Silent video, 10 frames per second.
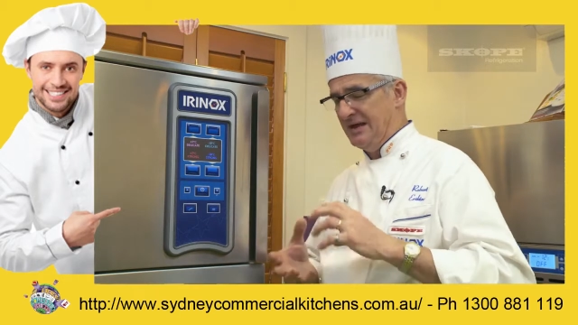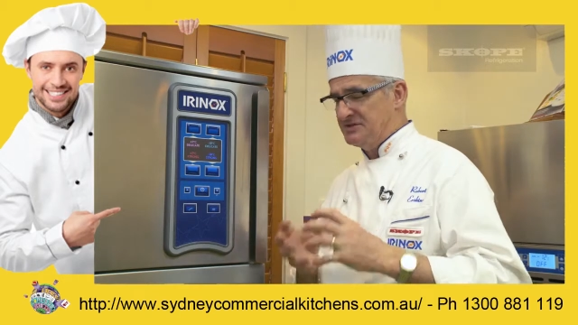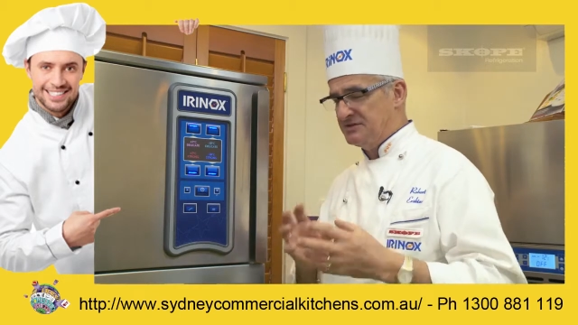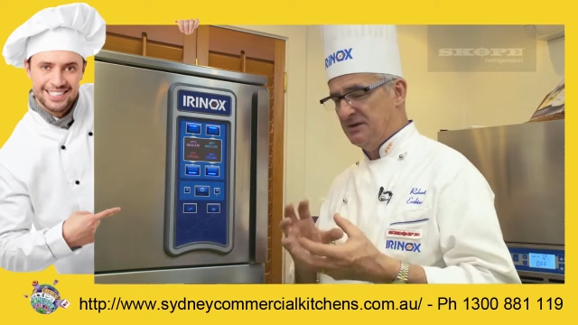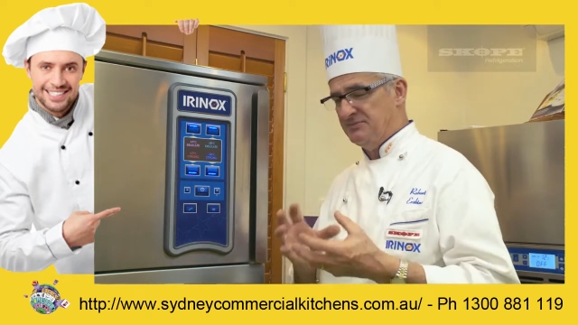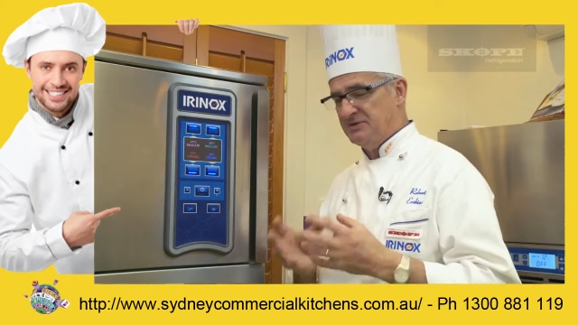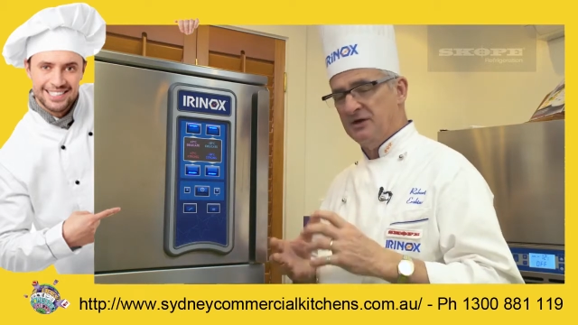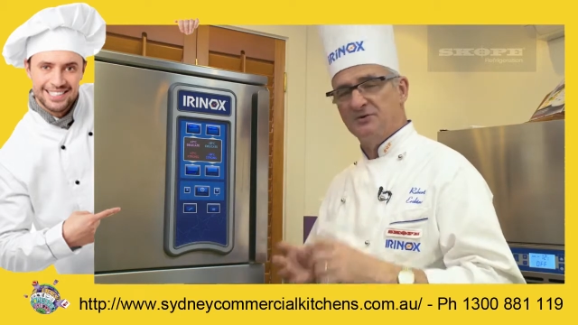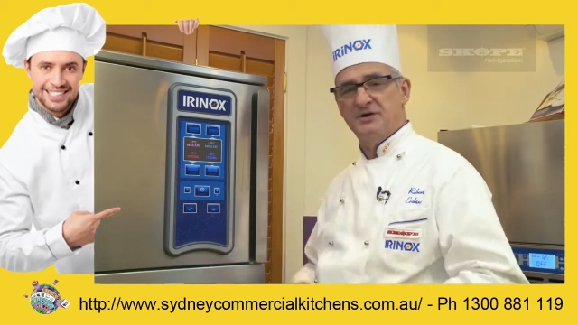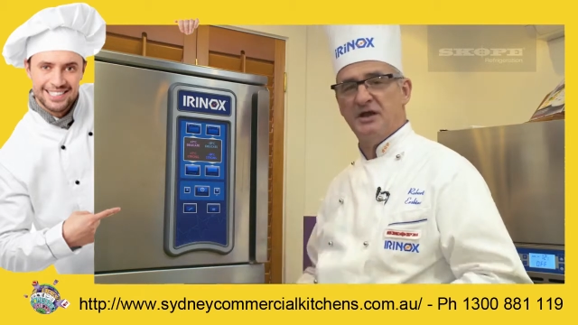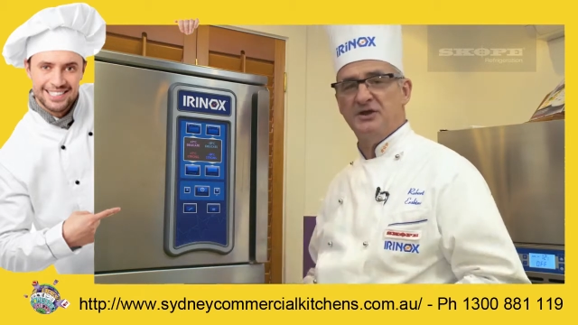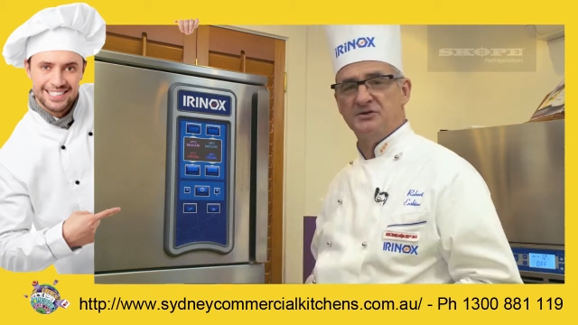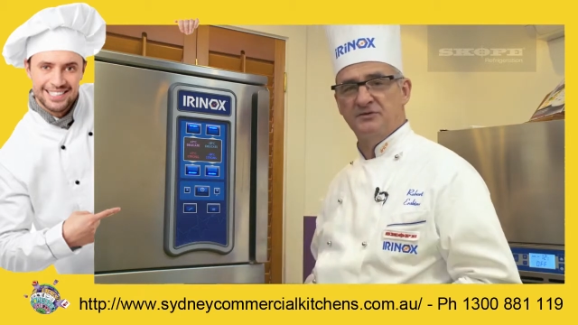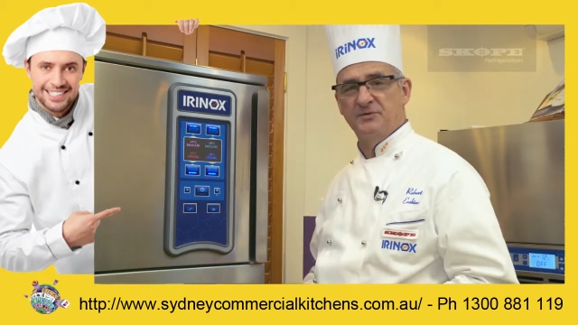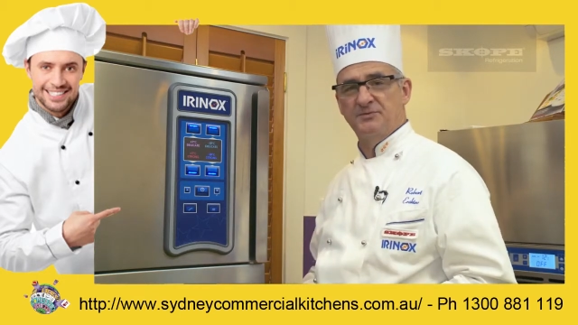Speaker 1: and some
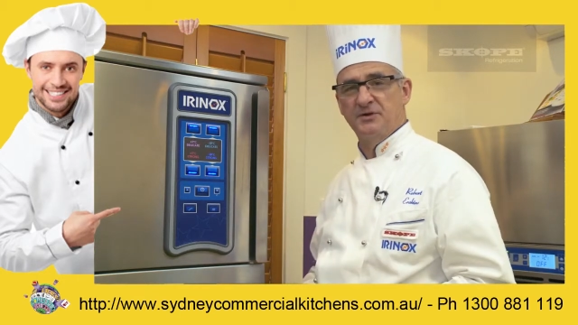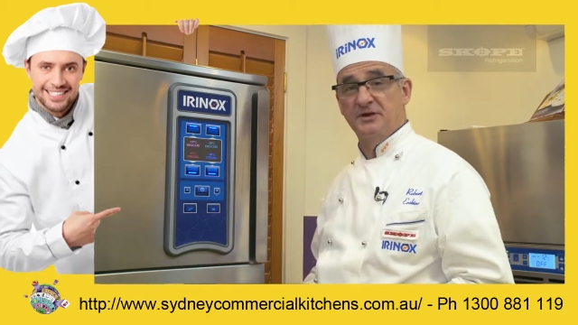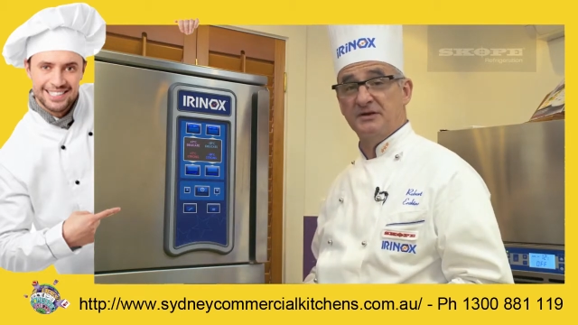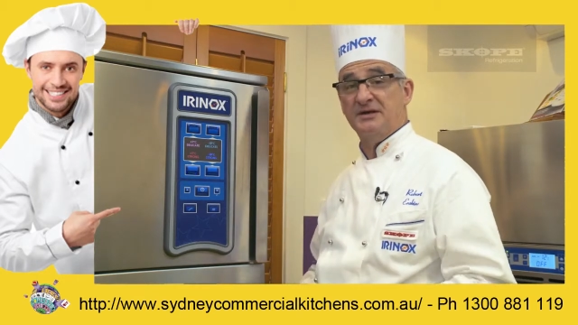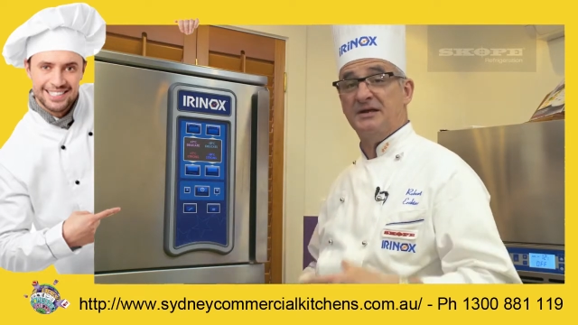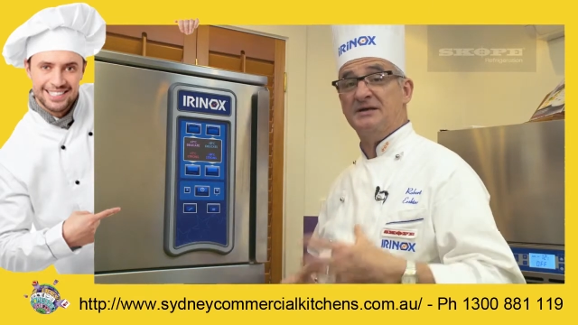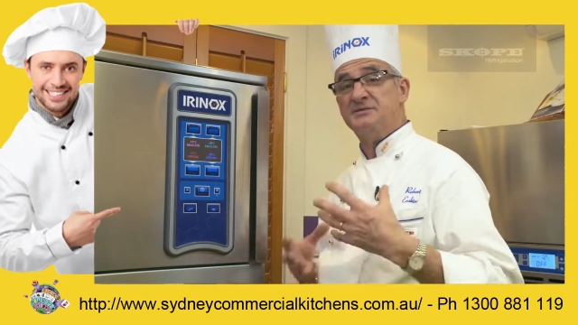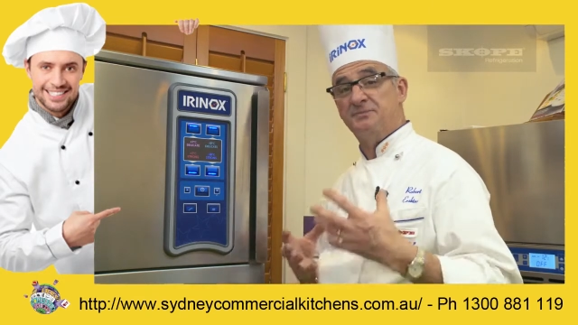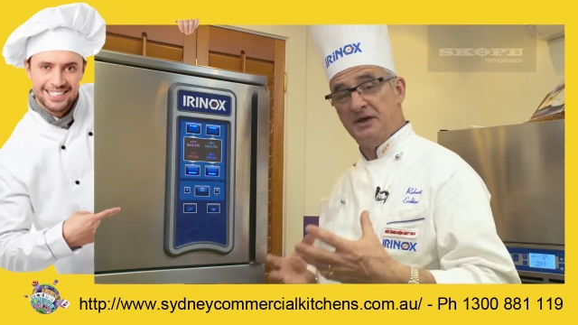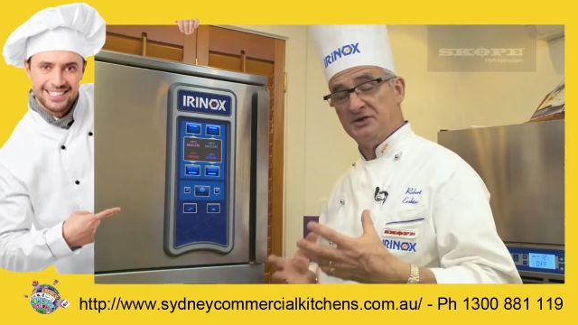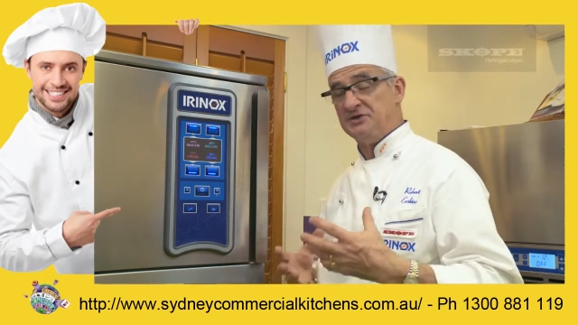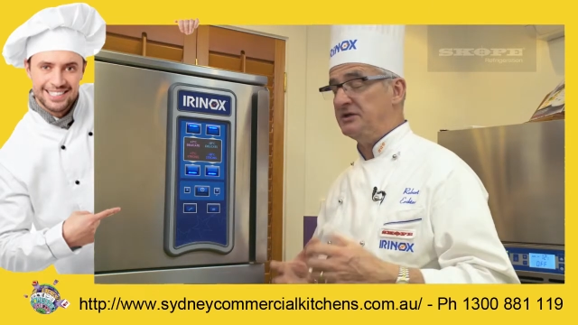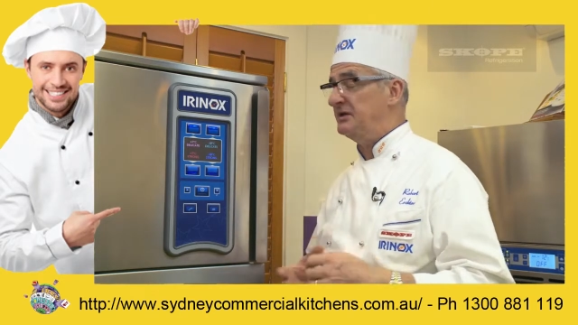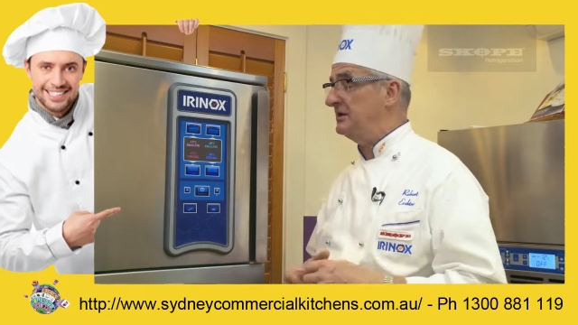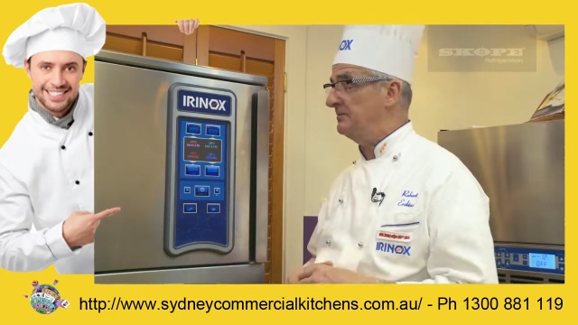degradation of the product,
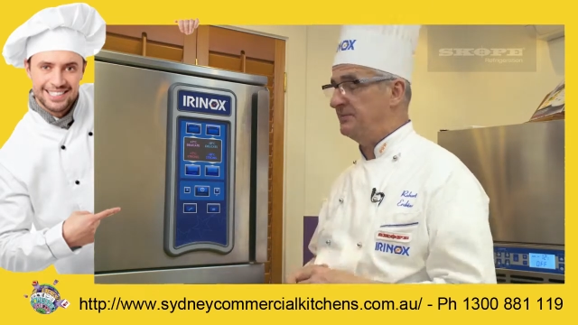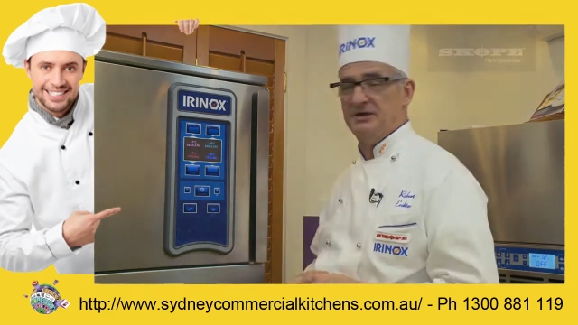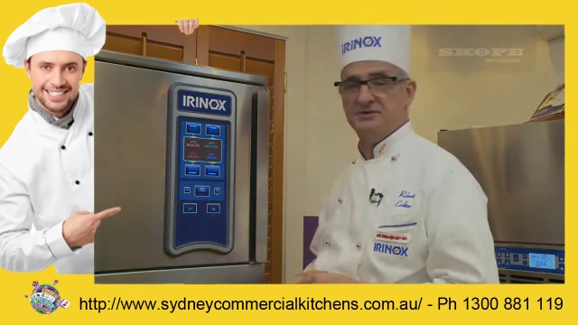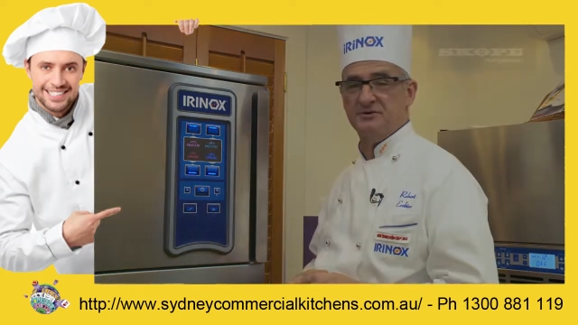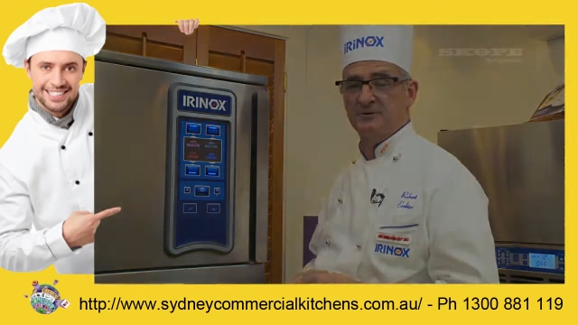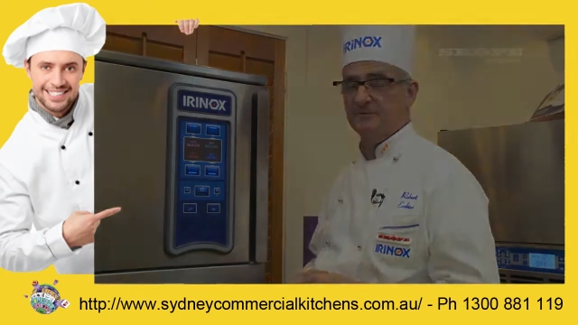especially in pastry.